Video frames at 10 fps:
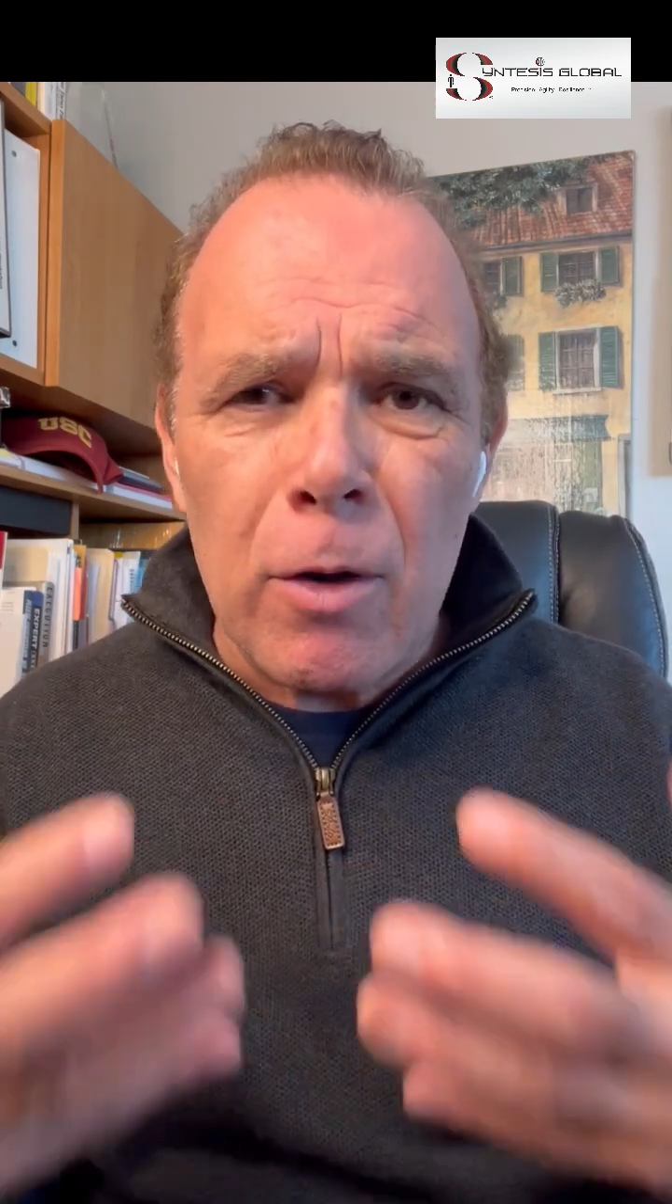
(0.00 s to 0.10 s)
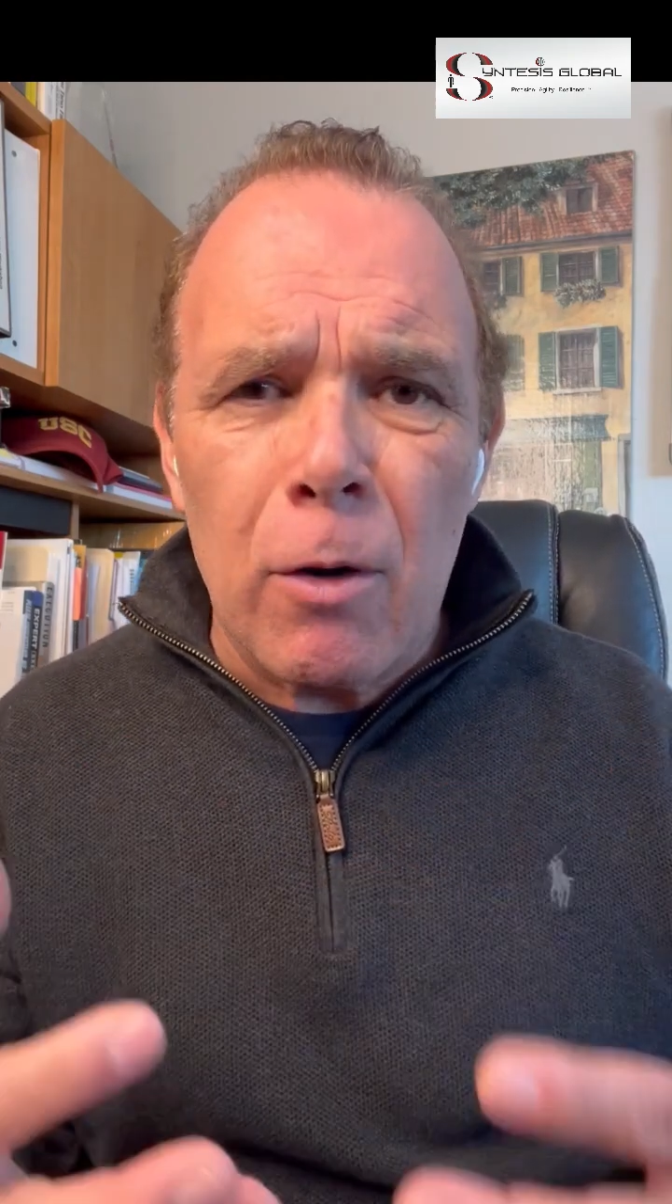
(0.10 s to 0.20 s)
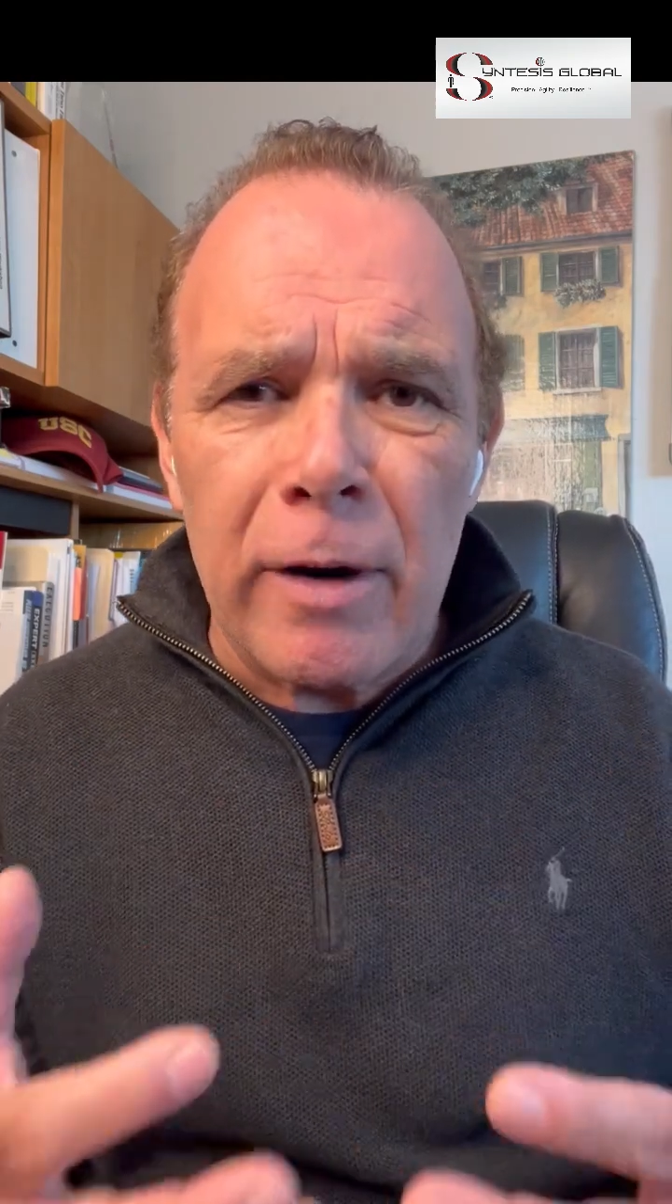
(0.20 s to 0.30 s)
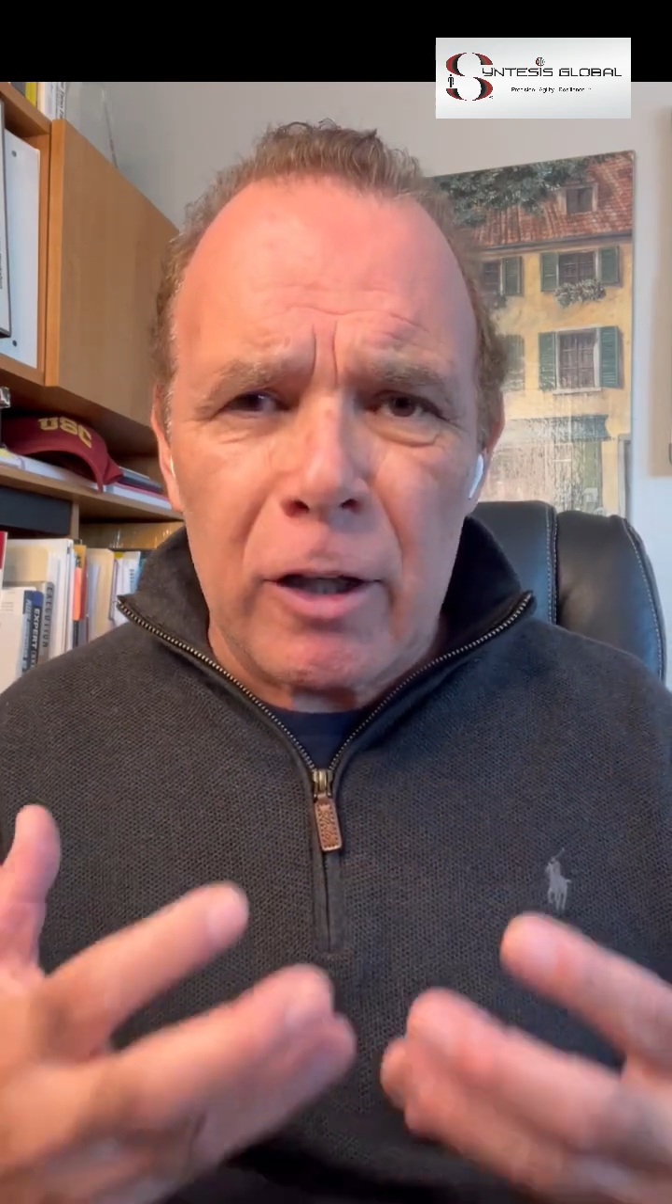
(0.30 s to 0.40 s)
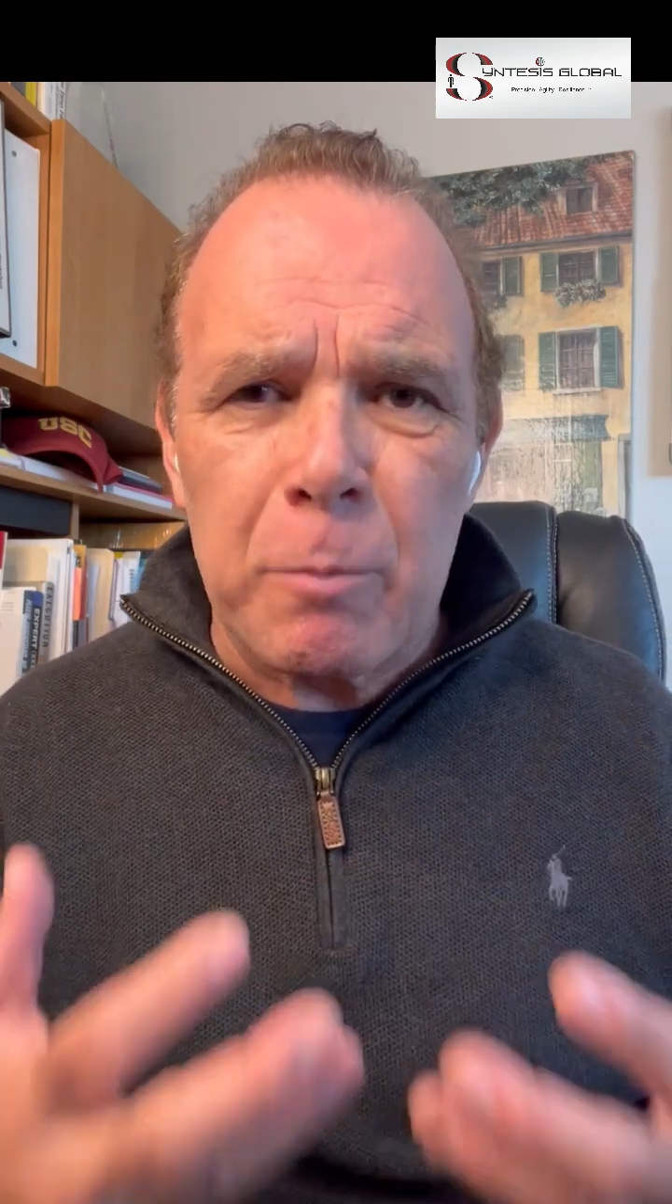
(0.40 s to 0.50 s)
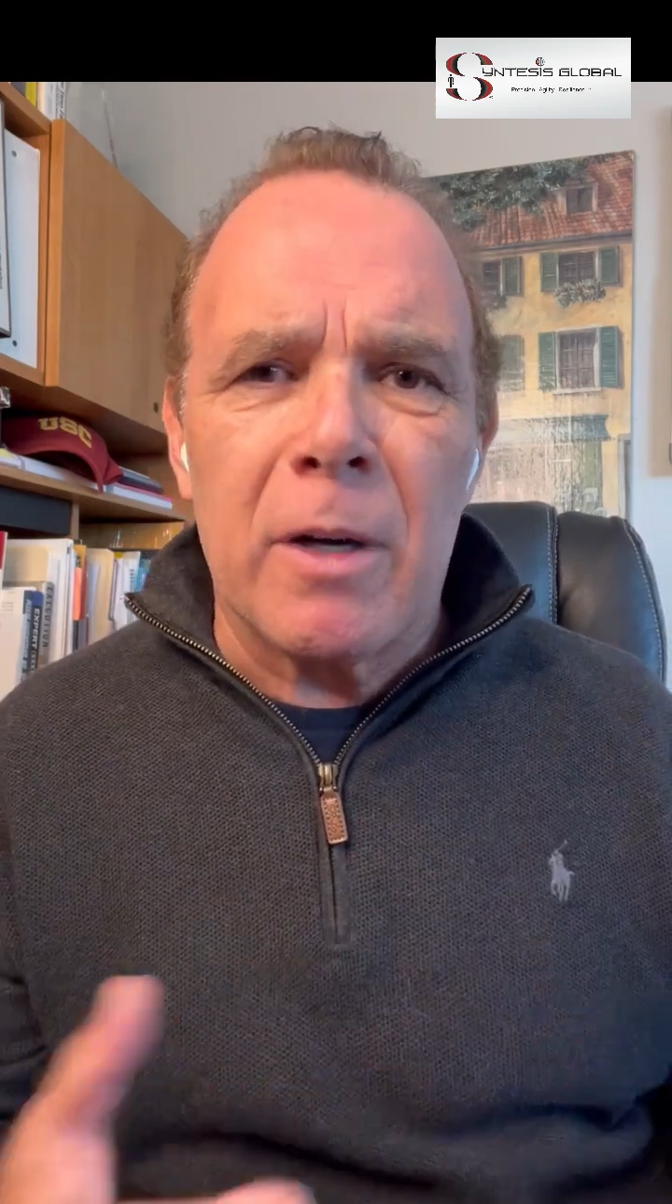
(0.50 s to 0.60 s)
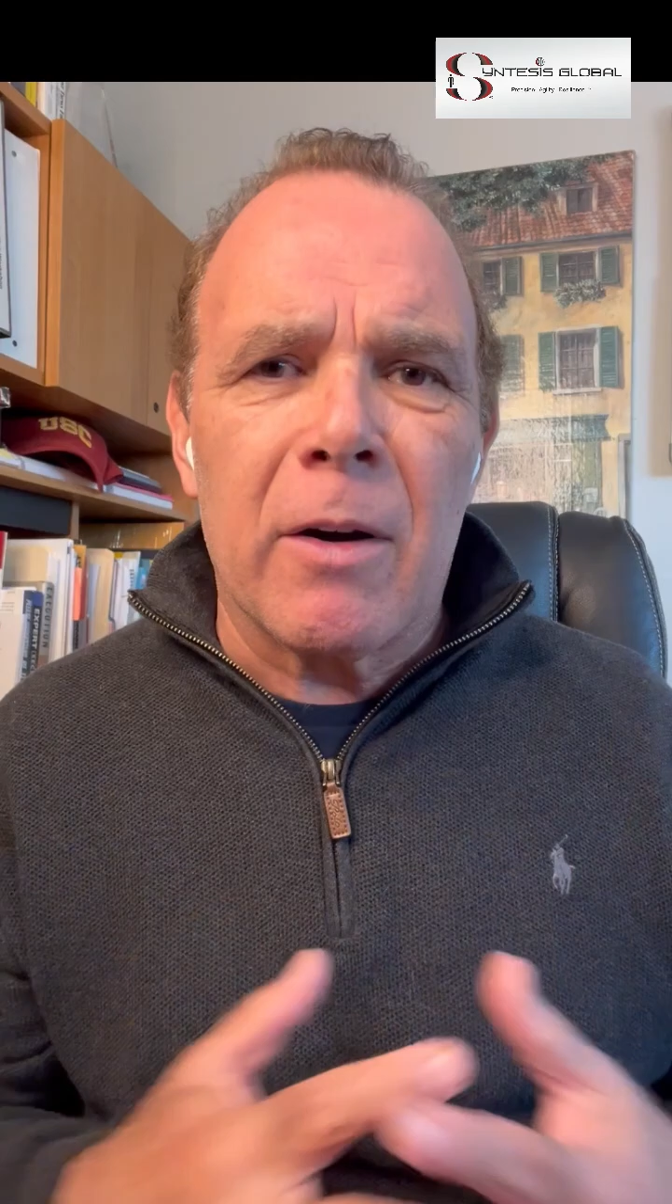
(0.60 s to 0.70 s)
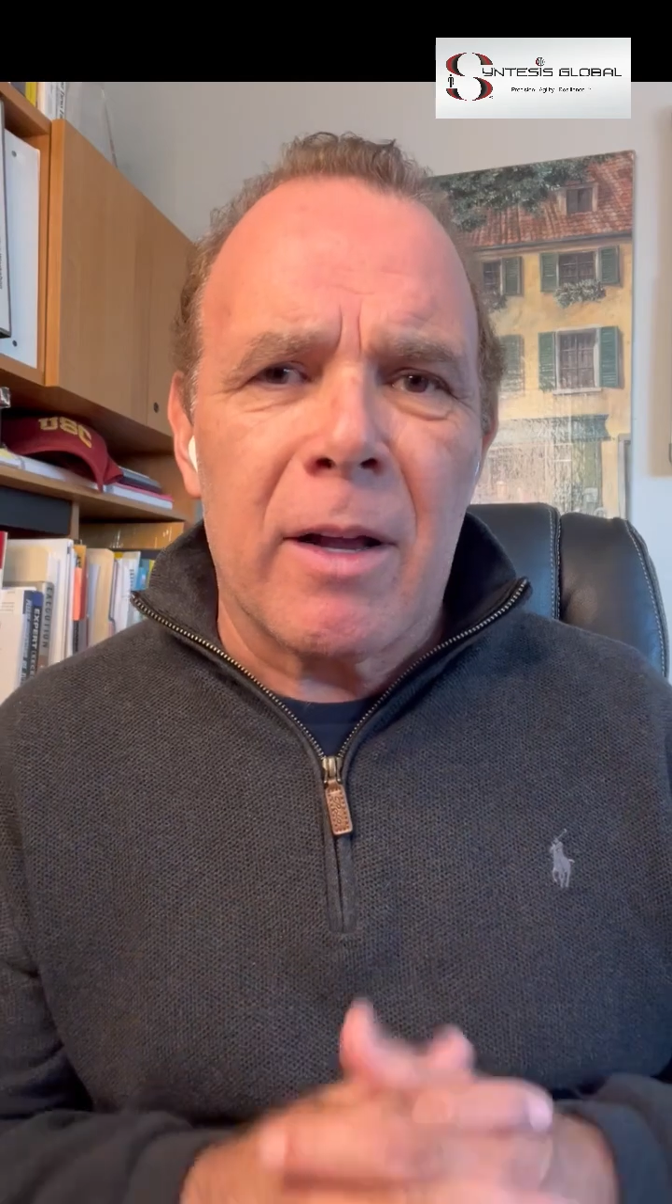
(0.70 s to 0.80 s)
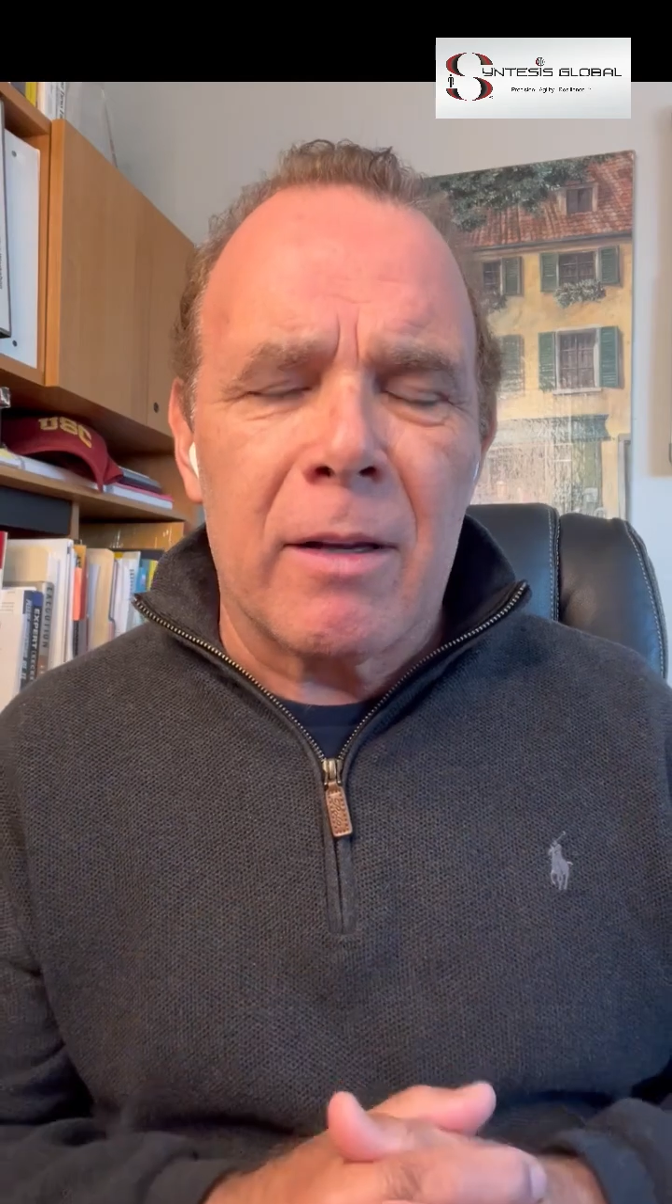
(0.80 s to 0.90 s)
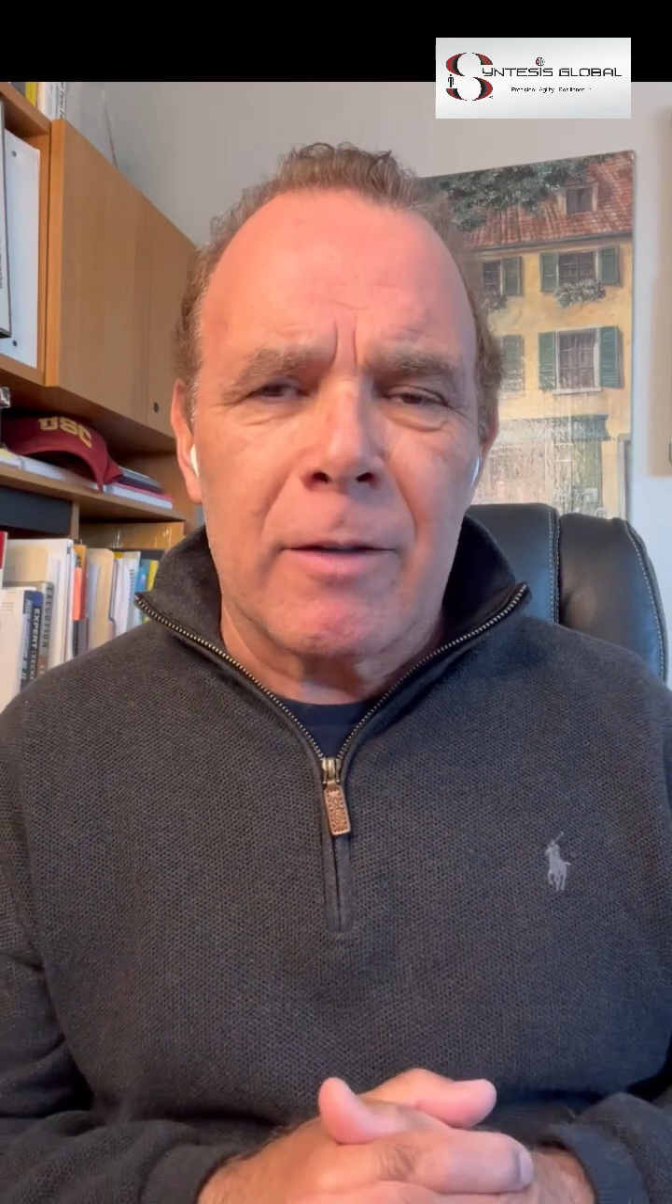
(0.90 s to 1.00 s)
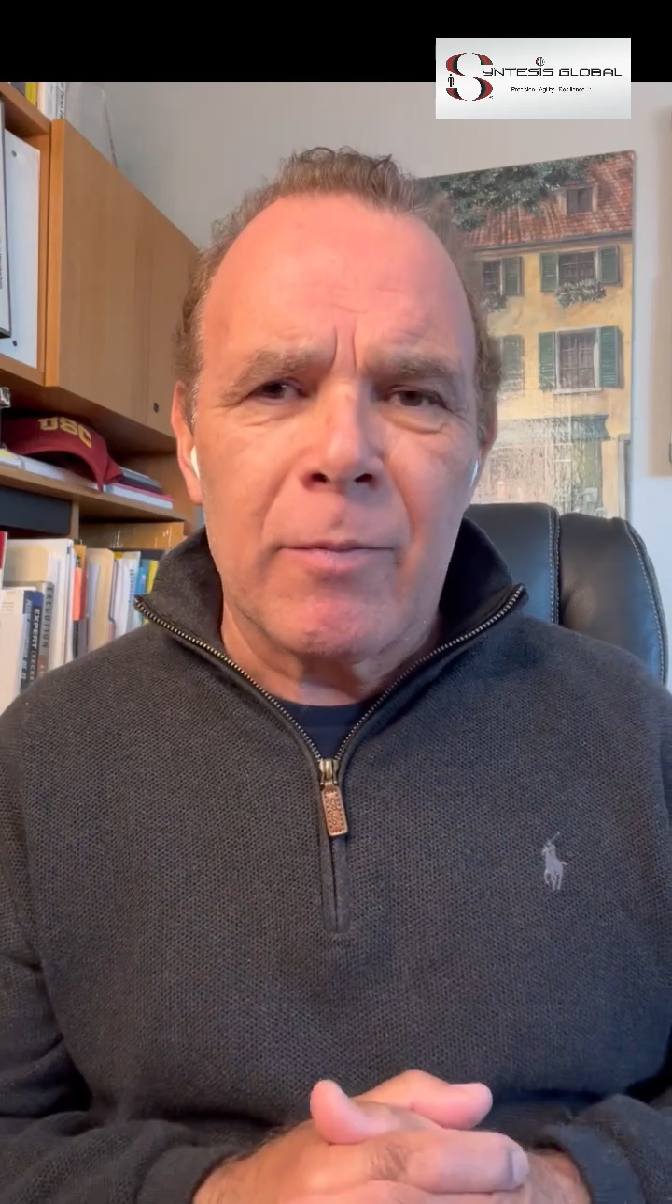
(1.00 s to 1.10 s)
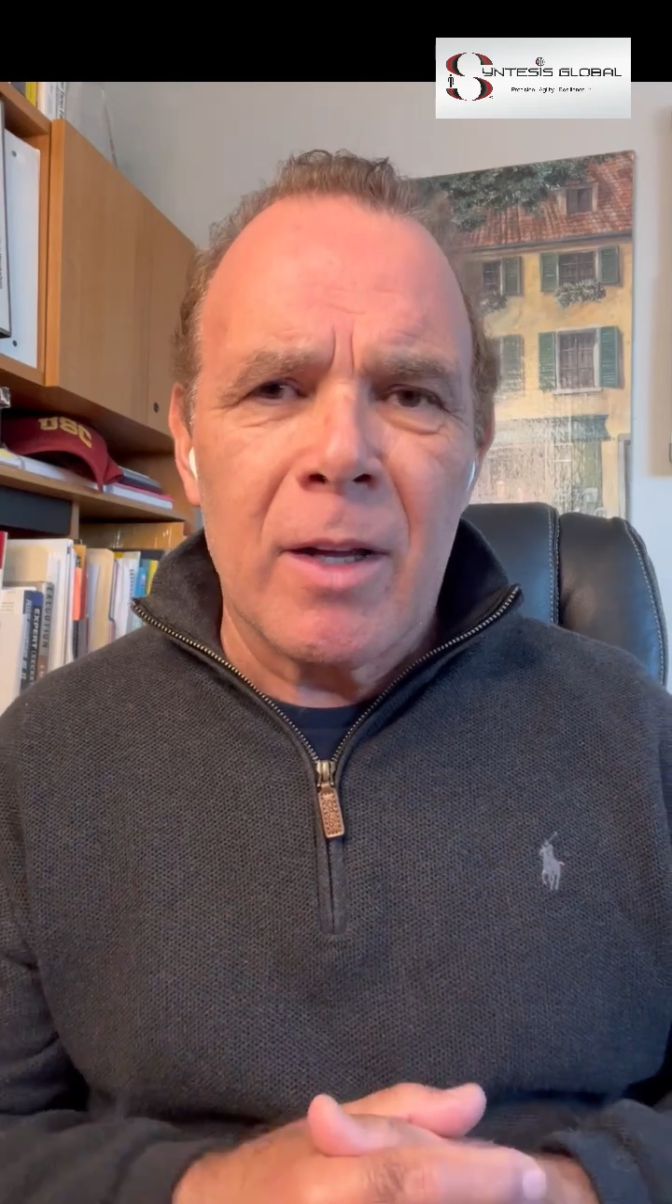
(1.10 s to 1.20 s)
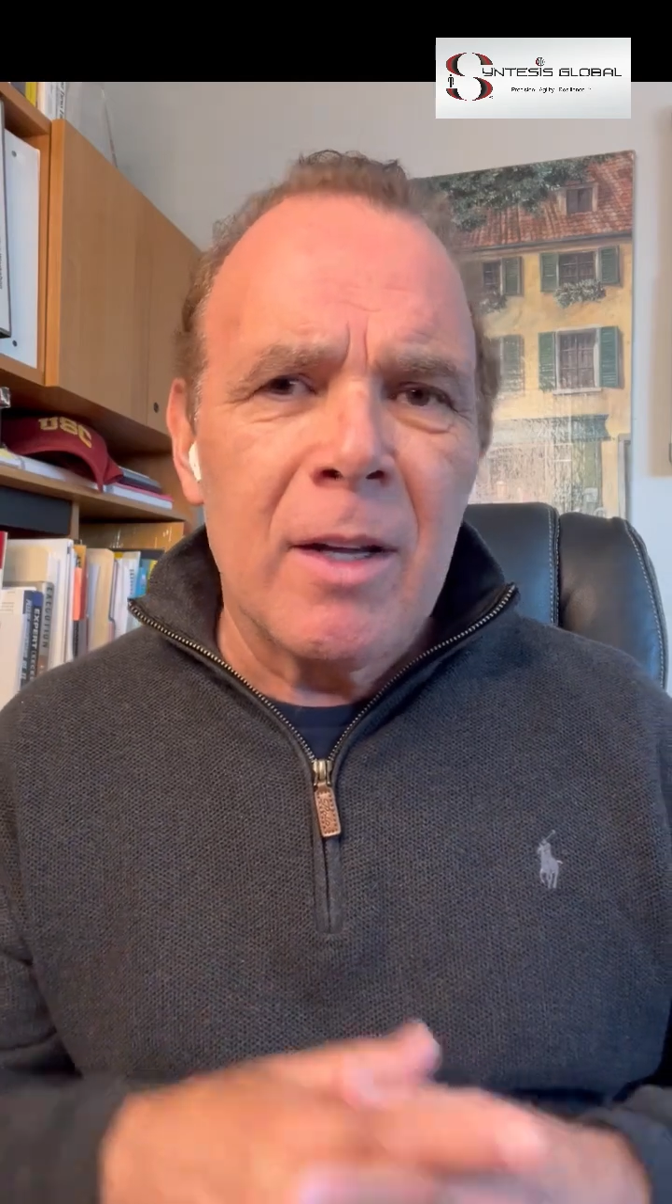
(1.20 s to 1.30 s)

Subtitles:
your experience.